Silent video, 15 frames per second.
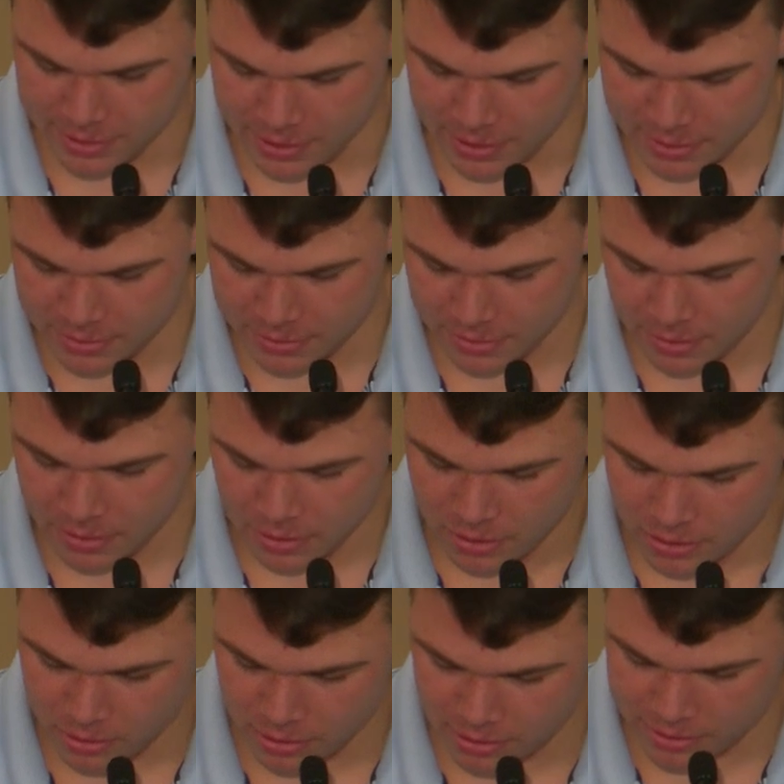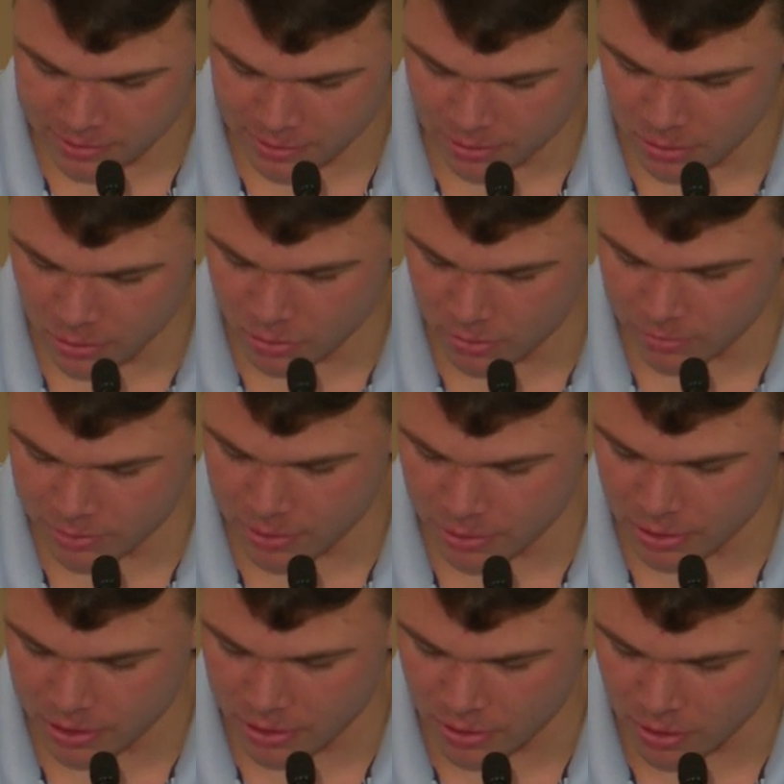says, "Trust in the Lord with
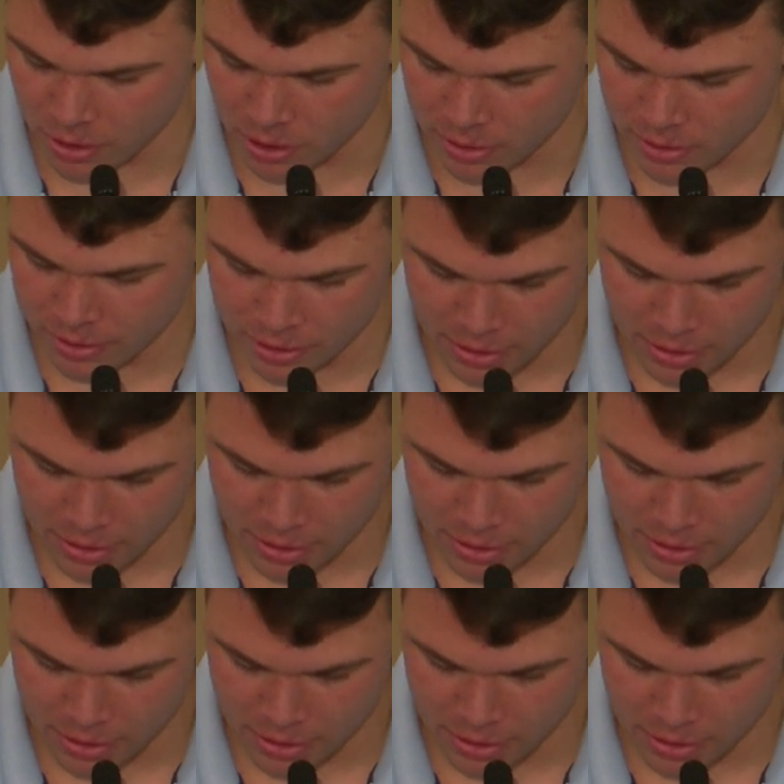all your heart,